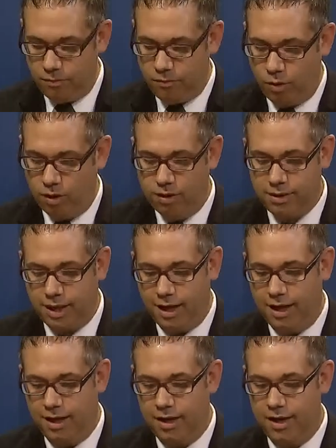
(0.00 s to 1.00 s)
of work.
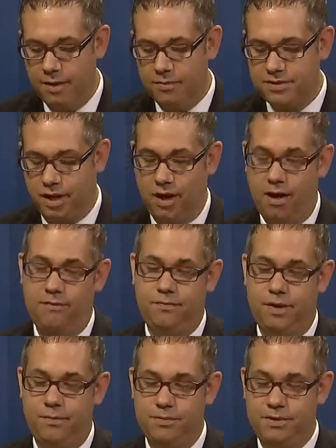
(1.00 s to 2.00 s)
It was
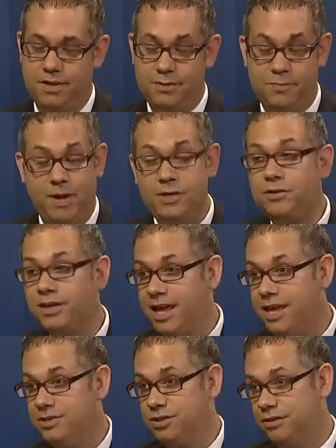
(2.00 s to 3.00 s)
a special
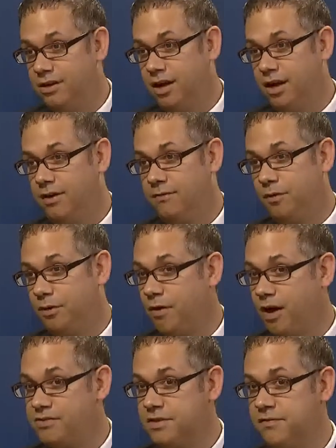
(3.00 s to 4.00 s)
occasion for
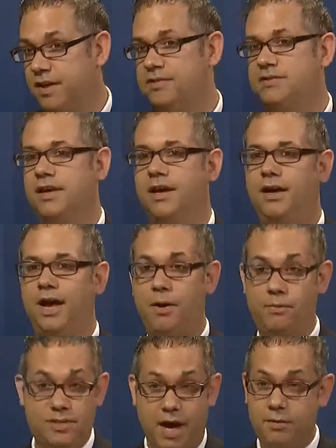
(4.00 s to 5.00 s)
Across the Fence. It
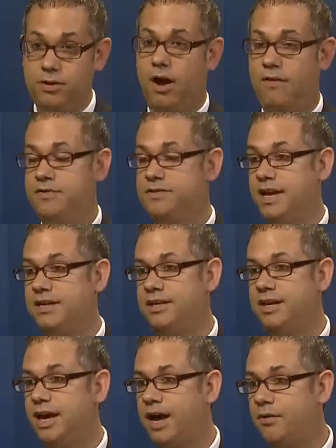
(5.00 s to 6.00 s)
was Howard Coffin's
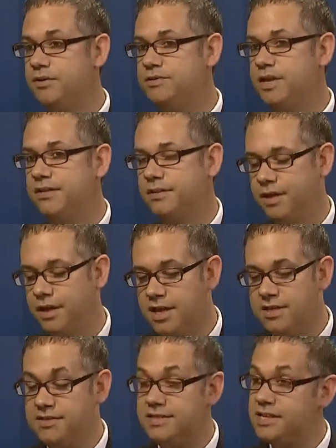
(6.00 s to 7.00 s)
idea. Howard said the
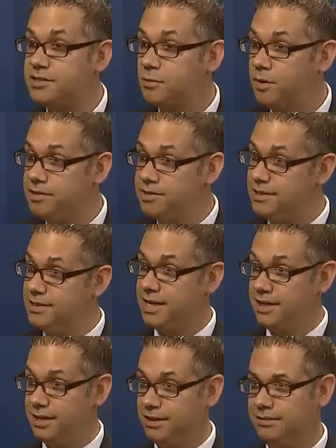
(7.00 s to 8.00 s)

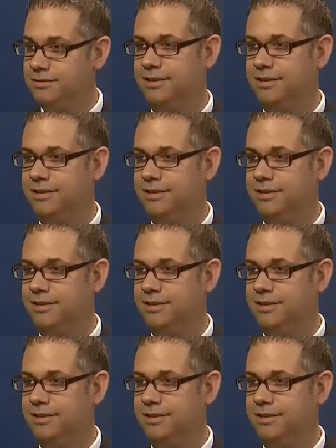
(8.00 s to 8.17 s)
sesquicentennial